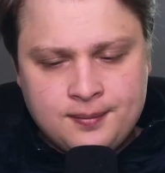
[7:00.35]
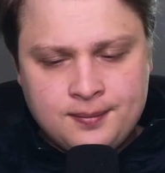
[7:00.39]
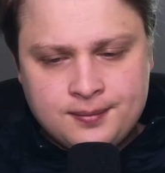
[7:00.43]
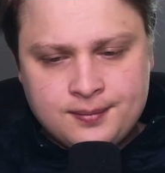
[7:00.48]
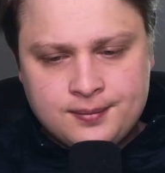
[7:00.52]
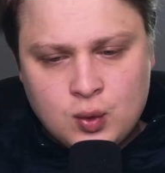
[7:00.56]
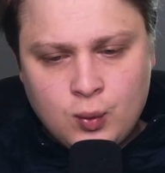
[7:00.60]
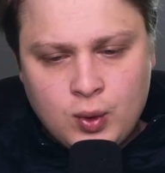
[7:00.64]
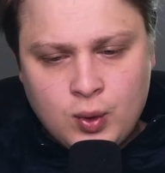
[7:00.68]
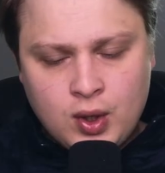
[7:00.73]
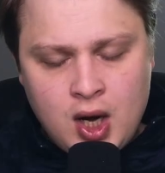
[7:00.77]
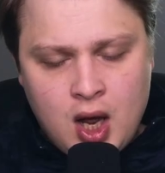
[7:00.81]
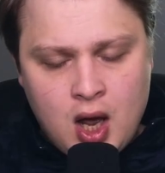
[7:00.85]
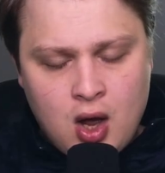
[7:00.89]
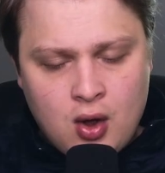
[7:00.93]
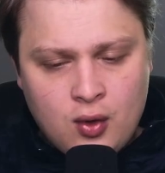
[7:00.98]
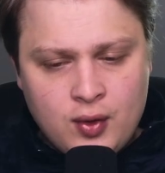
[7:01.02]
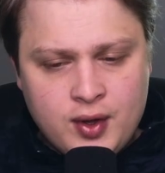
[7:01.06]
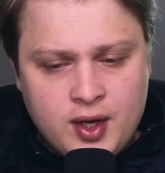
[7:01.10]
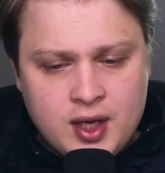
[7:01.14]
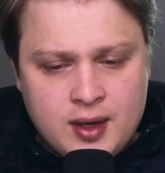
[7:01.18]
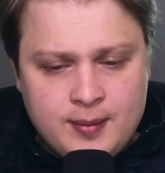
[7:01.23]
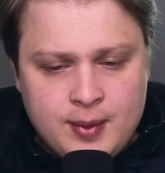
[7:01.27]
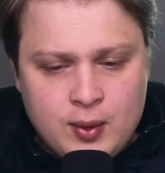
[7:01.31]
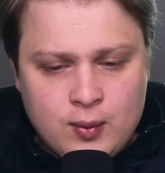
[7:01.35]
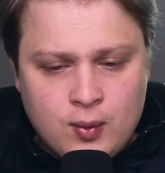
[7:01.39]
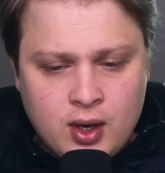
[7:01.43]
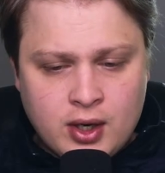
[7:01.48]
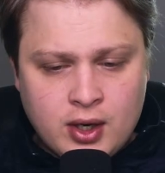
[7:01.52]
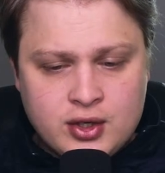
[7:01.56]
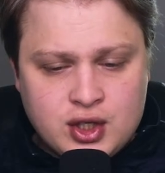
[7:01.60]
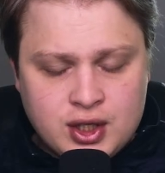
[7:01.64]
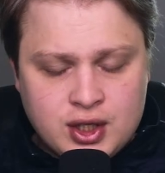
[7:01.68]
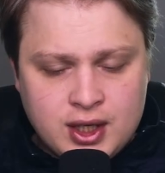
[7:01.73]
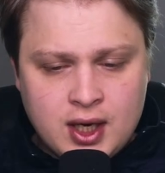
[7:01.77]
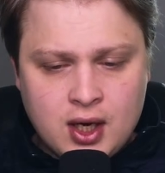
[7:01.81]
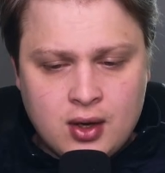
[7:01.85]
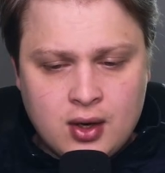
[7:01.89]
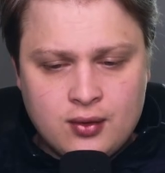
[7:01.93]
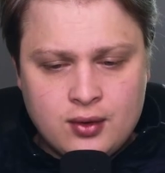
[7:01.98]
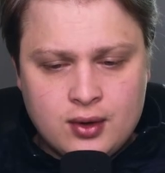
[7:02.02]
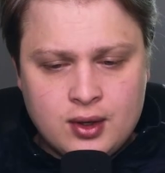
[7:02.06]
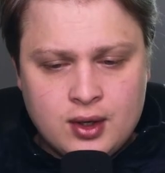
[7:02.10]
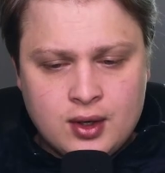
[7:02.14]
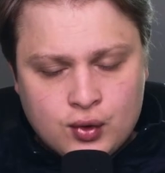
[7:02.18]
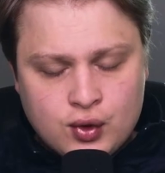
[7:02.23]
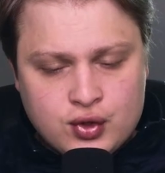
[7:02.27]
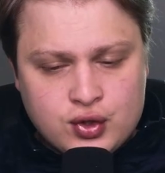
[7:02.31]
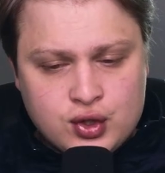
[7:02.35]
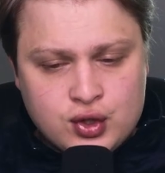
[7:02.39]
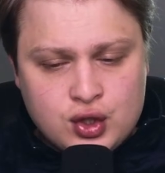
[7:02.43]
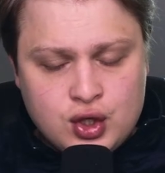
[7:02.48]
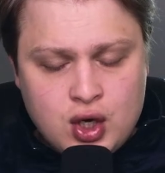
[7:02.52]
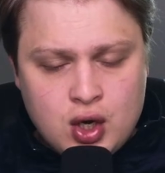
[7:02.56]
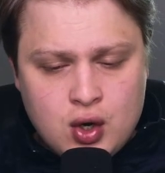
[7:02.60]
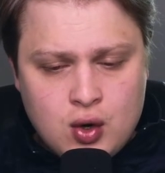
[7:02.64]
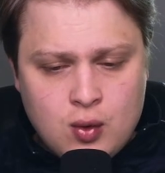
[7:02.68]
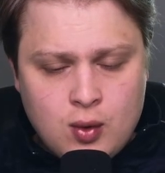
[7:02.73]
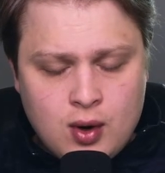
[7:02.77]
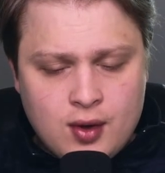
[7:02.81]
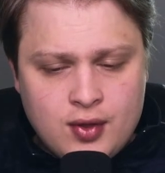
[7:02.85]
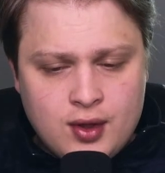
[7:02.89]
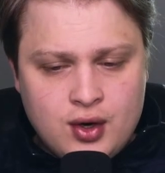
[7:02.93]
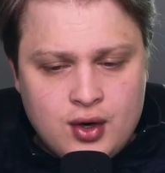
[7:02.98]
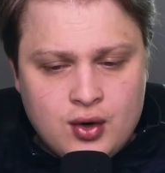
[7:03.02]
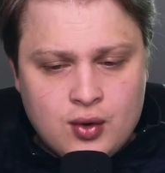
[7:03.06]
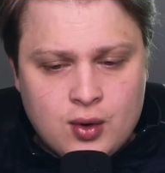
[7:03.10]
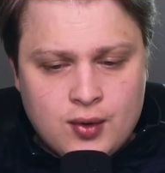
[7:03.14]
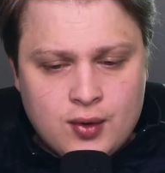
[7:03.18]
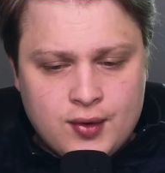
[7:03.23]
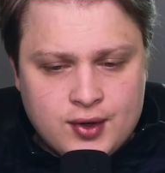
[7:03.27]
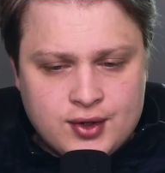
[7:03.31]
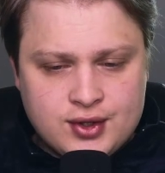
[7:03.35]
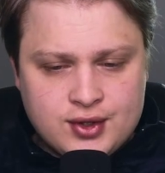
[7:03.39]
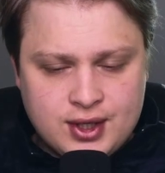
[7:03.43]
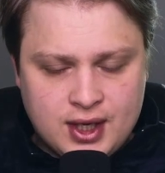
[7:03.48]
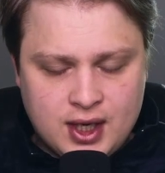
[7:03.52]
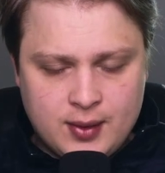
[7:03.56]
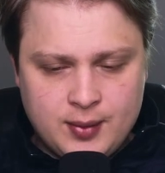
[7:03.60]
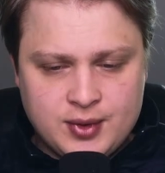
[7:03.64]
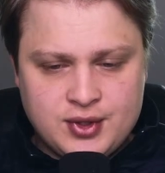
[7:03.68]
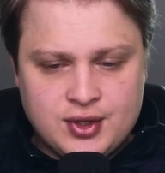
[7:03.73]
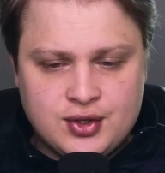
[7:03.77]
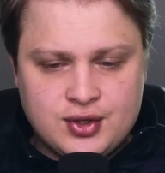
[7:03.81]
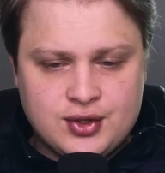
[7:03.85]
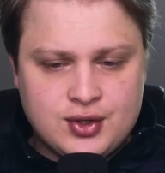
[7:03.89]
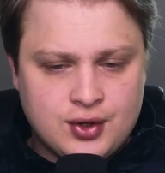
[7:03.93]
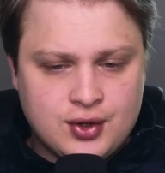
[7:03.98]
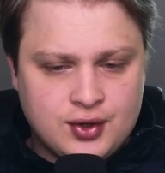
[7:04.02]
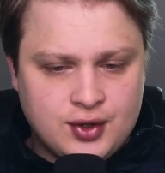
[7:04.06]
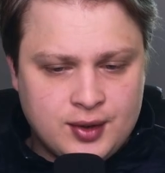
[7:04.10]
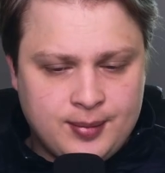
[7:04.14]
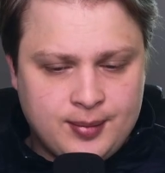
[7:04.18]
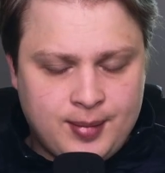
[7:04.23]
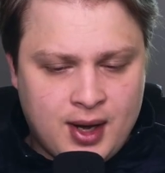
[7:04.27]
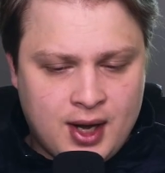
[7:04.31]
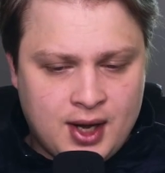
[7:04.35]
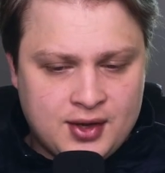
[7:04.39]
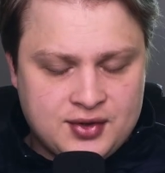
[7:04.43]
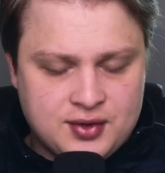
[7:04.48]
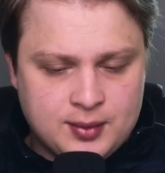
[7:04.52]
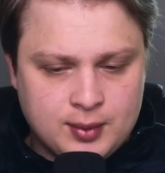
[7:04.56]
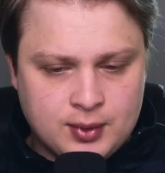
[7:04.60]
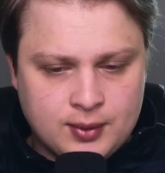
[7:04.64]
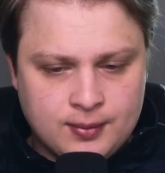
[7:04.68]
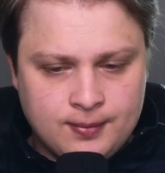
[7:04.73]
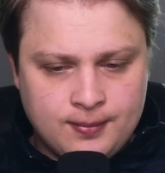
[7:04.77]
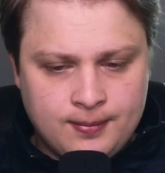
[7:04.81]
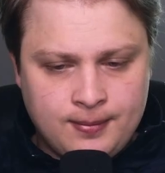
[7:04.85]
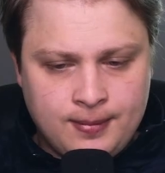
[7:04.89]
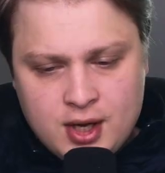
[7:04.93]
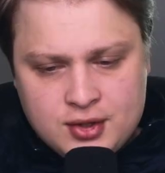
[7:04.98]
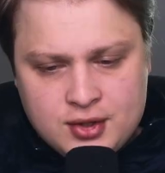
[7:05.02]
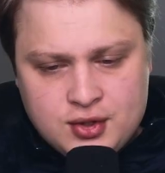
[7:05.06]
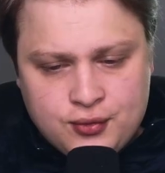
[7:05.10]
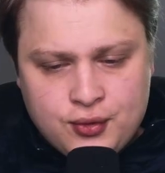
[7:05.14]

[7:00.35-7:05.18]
So we're not only going to be watching out for snow on the northern side, which is certainly possible, but